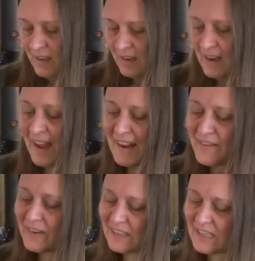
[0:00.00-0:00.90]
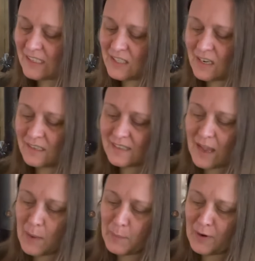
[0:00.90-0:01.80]
Not everything turns
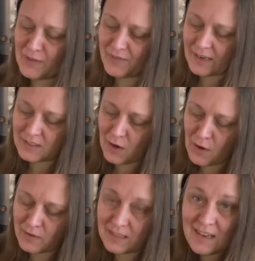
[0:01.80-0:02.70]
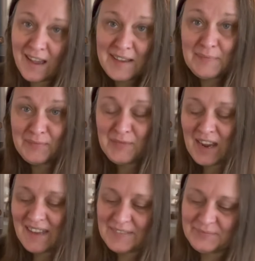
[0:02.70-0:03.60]
out perfect all the time,
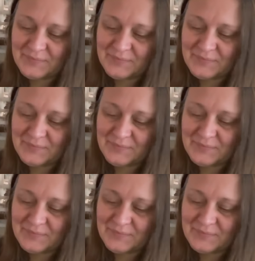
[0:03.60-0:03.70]
right?